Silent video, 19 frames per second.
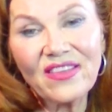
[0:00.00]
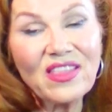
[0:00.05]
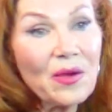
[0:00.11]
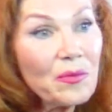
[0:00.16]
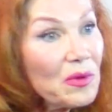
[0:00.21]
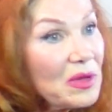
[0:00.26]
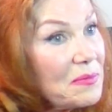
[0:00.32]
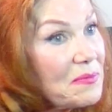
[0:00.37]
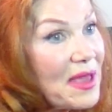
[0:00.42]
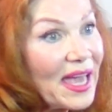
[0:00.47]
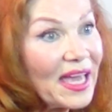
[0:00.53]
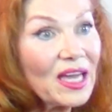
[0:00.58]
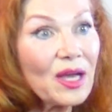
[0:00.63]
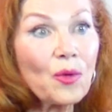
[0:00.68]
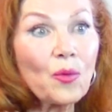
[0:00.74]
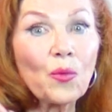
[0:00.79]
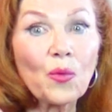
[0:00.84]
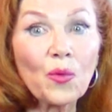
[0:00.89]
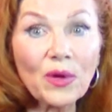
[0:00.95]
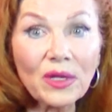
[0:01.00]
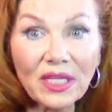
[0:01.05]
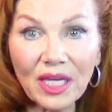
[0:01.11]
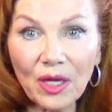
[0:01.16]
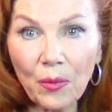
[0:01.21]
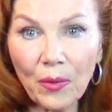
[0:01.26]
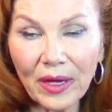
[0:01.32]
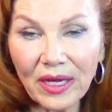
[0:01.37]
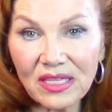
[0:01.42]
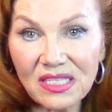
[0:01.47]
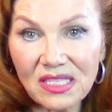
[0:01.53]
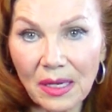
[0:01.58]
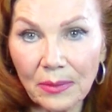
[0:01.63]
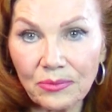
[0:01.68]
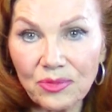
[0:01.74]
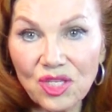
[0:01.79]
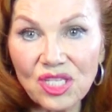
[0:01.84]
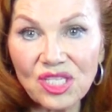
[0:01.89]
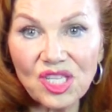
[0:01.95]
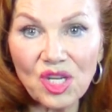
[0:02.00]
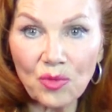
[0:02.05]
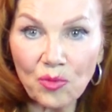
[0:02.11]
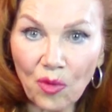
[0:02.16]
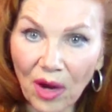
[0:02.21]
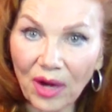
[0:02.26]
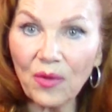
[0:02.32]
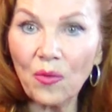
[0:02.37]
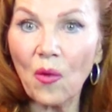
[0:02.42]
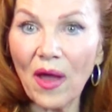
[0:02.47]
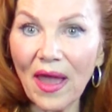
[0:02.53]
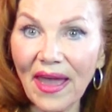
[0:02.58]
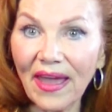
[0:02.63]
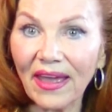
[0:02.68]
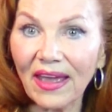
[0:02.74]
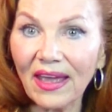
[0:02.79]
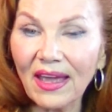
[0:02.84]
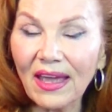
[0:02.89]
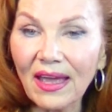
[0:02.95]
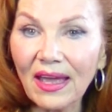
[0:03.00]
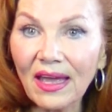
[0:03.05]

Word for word: and then we make really quick assumptions and run away